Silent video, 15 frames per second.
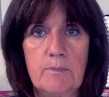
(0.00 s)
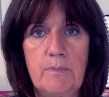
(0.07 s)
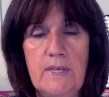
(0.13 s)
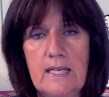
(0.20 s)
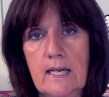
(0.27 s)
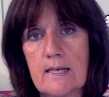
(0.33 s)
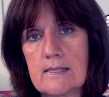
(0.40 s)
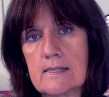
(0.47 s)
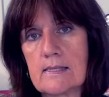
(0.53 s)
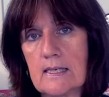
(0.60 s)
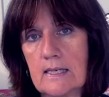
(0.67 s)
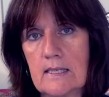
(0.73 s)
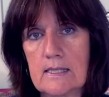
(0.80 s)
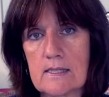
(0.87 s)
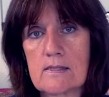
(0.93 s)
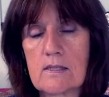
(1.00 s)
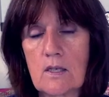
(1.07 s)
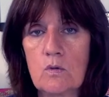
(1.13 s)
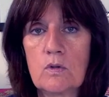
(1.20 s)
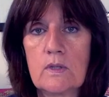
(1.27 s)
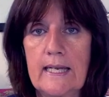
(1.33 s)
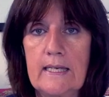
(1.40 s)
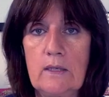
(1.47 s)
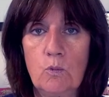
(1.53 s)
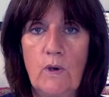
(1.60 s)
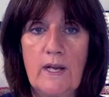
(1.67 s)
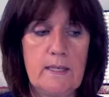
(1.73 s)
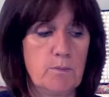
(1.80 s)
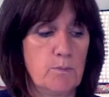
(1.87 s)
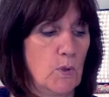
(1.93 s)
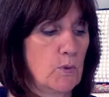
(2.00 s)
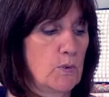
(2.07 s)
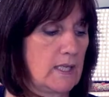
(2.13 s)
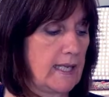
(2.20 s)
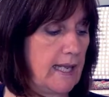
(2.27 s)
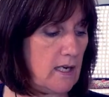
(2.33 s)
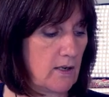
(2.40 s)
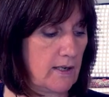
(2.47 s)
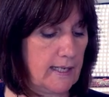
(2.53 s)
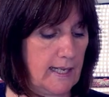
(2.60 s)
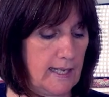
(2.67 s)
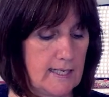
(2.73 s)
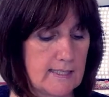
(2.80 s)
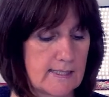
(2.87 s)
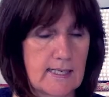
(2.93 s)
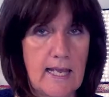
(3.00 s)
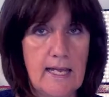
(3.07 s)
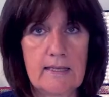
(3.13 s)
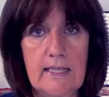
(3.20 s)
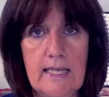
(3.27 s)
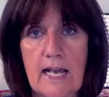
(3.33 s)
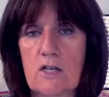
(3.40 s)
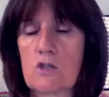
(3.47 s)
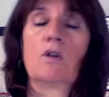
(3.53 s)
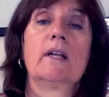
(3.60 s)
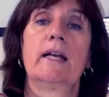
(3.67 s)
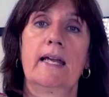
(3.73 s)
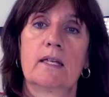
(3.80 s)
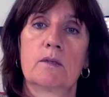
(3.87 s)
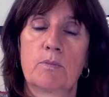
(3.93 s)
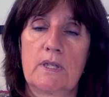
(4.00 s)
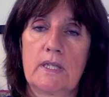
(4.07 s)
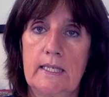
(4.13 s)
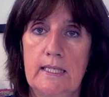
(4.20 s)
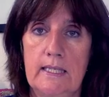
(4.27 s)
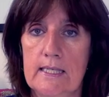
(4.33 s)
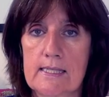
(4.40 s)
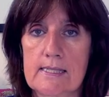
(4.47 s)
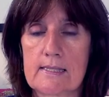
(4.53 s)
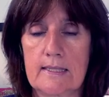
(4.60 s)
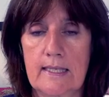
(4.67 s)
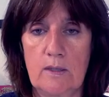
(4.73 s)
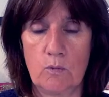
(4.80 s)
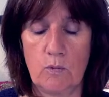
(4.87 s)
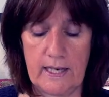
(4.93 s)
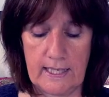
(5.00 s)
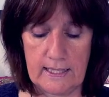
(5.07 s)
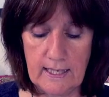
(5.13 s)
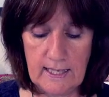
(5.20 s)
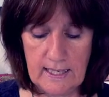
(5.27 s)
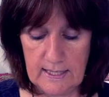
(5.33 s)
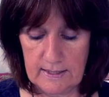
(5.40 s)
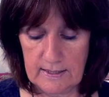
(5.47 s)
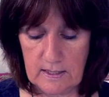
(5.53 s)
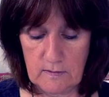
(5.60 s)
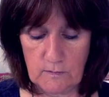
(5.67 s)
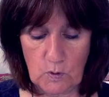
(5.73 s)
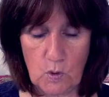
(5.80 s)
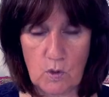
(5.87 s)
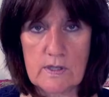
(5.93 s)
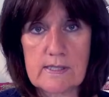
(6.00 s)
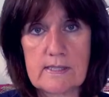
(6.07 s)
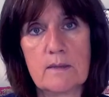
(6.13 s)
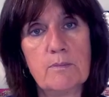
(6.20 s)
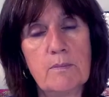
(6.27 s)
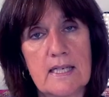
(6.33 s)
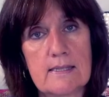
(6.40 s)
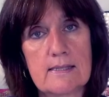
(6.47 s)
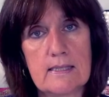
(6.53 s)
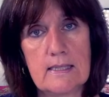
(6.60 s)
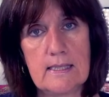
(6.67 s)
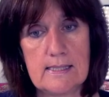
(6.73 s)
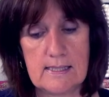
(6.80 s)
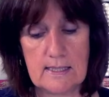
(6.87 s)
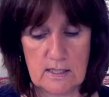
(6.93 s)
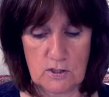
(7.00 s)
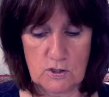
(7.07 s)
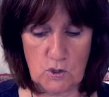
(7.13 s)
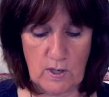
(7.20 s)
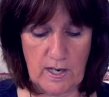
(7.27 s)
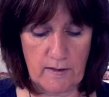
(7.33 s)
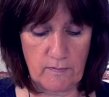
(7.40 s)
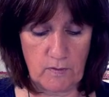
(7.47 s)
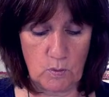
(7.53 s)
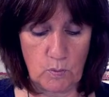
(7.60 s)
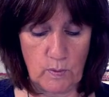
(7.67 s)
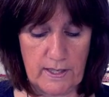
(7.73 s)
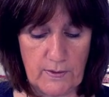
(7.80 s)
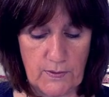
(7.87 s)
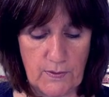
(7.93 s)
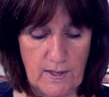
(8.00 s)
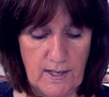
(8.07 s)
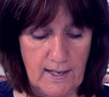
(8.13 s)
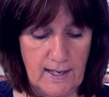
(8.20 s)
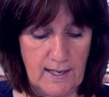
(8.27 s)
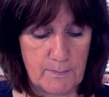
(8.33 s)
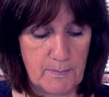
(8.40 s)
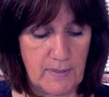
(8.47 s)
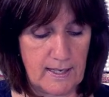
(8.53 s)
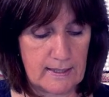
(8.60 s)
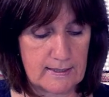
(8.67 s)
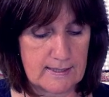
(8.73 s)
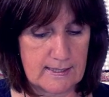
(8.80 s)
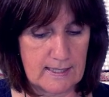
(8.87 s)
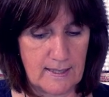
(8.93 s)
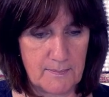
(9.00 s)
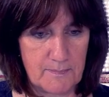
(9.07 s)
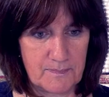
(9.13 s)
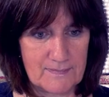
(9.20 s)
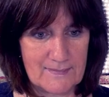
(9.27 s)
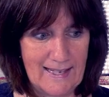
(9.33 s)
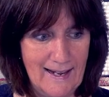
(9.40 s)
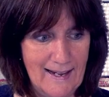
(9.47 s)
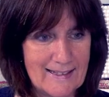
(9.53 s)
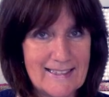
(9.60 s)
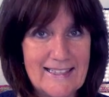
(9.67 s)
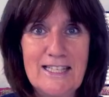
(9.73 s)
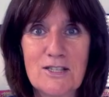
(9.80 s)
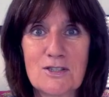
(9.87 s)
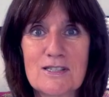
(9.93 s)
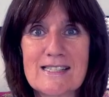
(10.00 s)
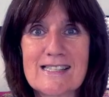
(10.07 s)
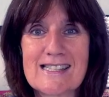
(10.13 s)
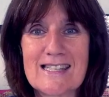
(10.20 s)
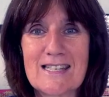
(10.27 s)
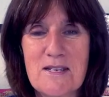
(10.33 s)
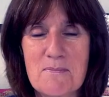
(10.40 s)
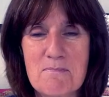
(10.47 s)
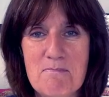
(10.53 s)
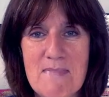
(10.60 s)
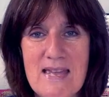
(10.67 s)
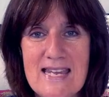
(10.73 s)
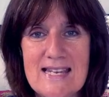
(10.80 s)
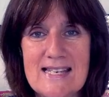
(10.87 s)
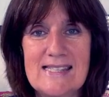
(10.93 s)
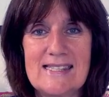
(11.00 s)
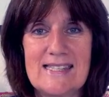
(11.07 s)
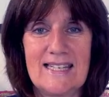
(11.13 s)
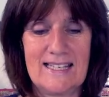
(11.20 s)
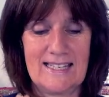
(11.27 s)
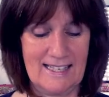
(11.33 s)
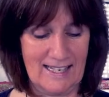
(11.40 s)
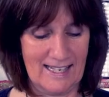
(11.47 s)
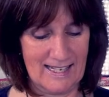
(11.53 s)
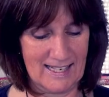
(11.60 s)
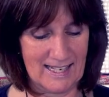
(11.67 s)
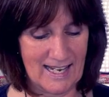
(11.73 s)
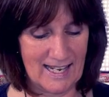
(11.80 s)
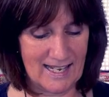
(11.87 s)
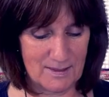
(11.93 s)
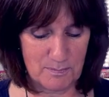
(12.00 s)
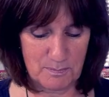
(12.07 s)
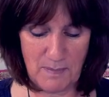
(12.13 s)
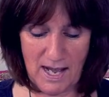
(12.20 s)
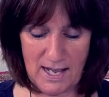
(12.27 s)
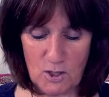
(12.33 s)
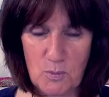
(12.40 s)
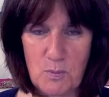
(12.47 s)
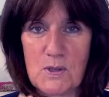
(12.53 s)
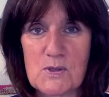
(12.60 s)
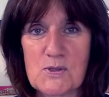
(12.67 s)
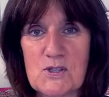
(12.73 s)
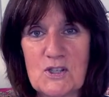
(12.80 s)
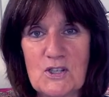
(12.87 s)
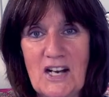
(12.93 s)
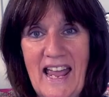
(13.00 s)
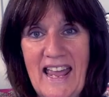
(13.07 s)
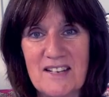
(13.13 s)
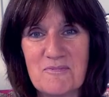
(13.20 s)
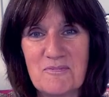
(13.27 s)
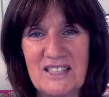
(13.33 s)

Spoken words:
because it is so lightweight. Both the carrying case and the actual hand plate is lightweight. Then of course it makes it easy to travel with. But here is the amazing Biopulsar hand